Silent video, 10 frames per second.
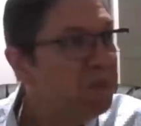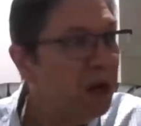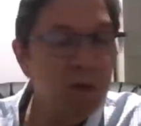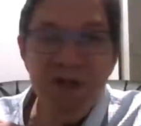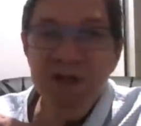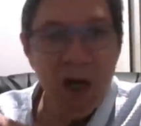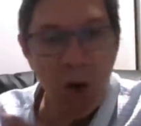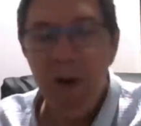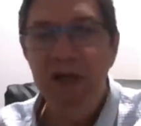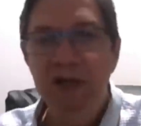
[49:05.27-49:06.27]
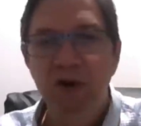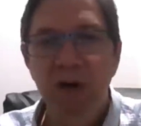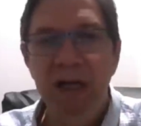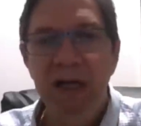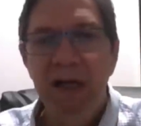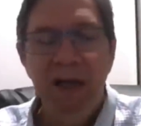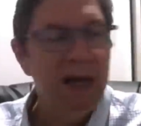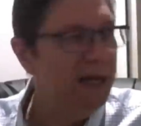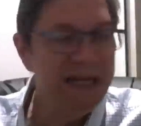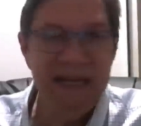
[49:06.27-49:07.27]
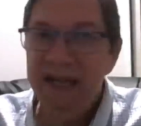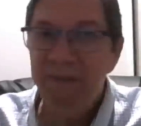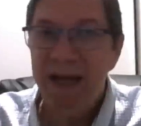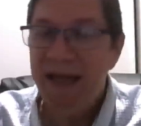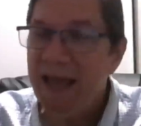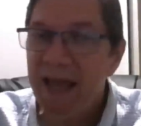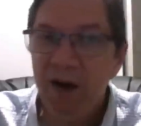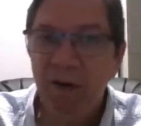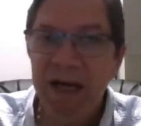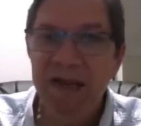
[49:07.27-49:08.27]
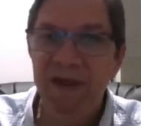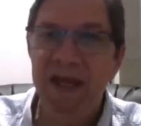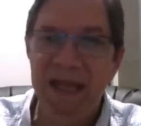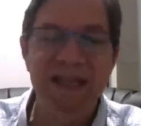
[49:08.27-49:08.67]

There was no injury. I didn't hit my head or anything.